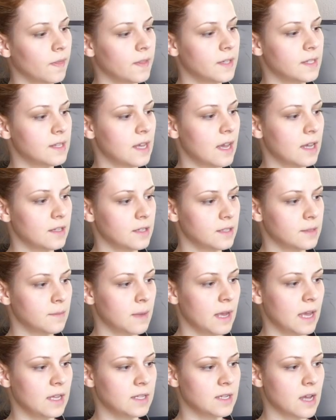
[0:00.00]
This hat is
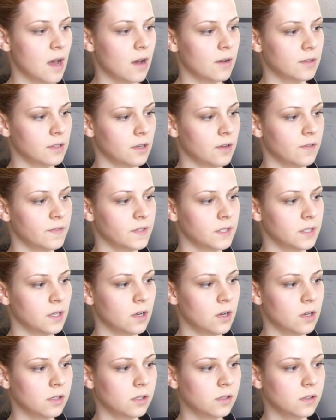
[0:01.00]
made out of an
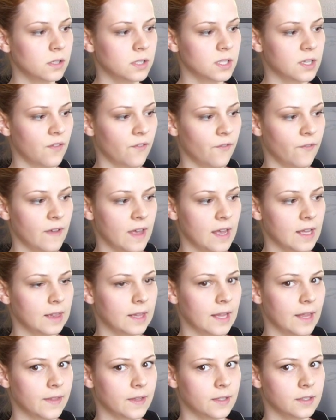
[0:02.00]
old fake
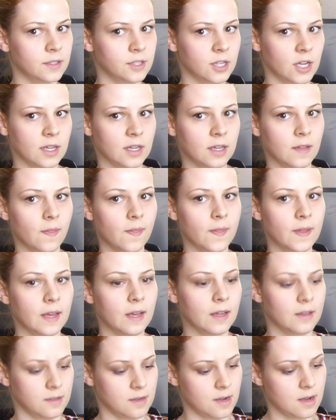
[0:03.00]
leather jacket
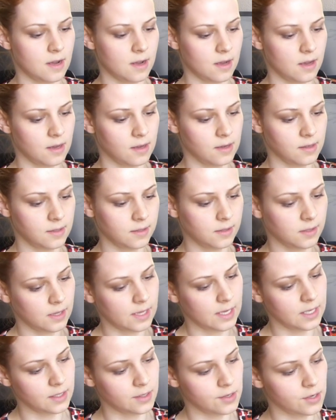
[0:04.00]
that I still
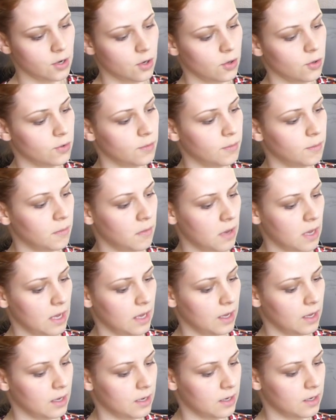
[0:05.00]
had at home,
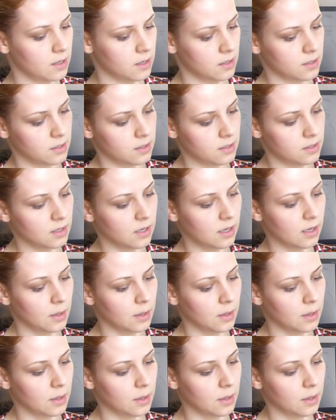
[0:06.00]
and